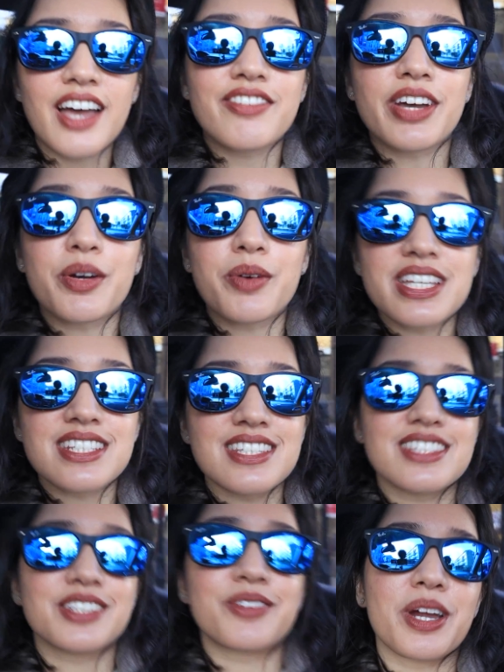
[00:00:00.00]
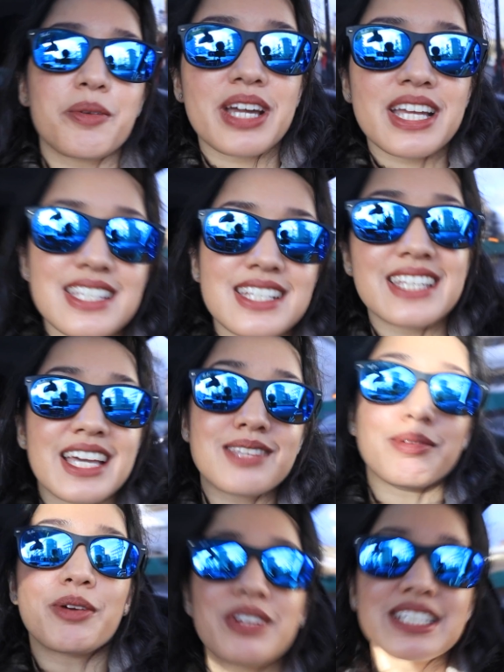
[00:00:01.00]
I find questions a great way to test
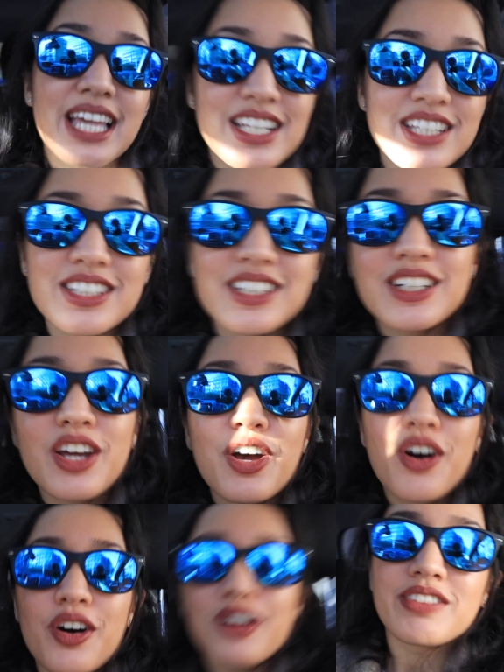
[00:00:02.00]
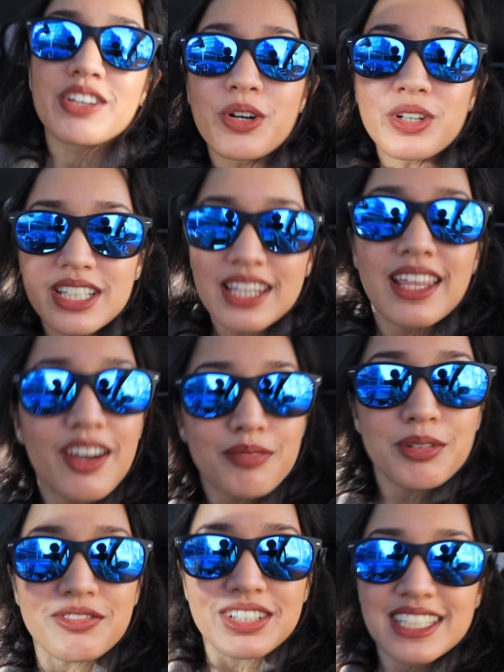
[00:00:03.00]
my retention of the content that I've
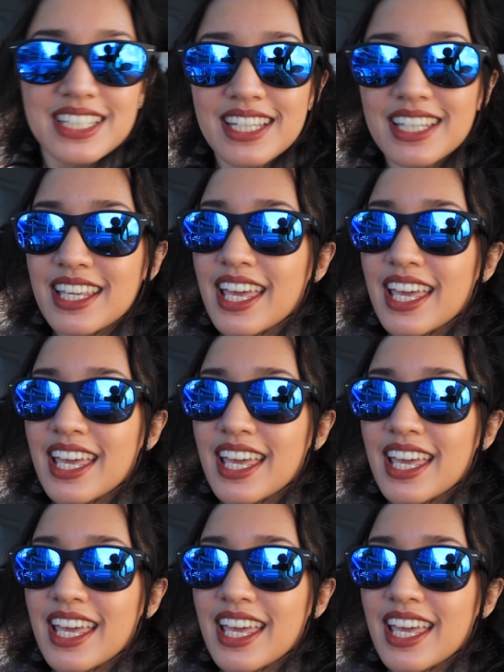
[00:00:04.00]
been reading and